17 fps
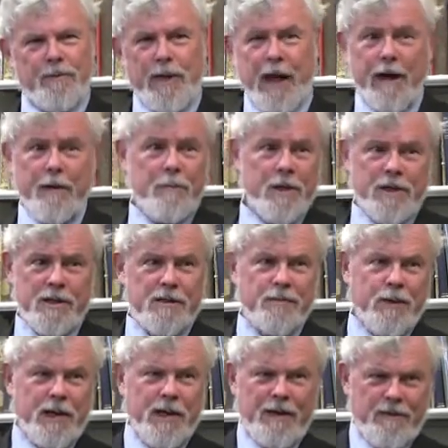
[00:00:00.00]
not only because of
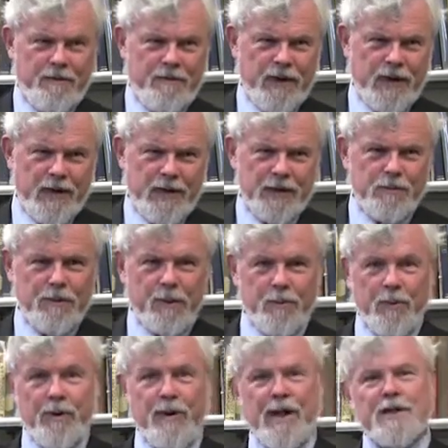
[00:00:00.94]
what he invents, but
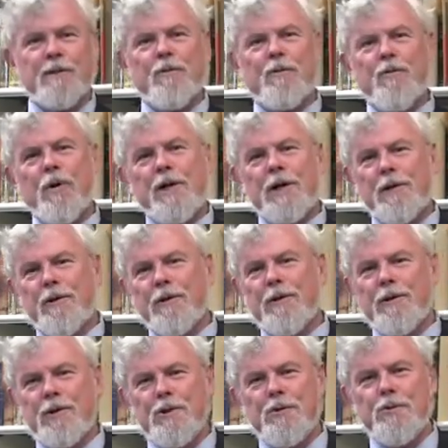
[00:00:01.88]
because of what you
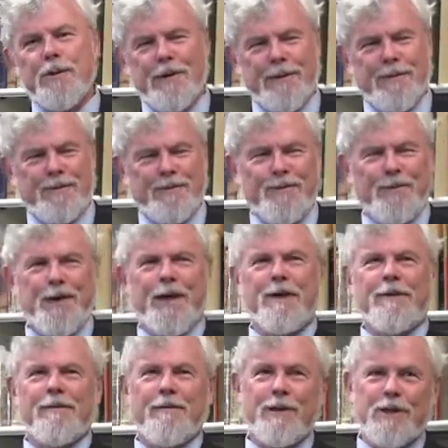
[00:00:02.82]
can do with him, you
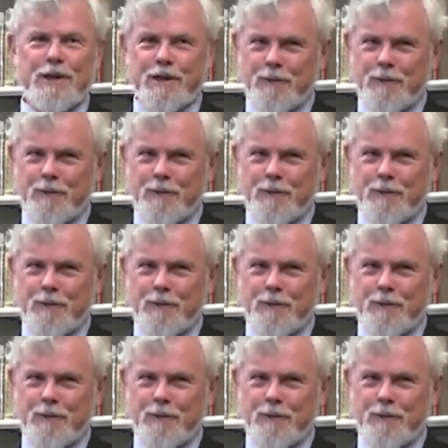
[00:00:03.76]
know, which yeah.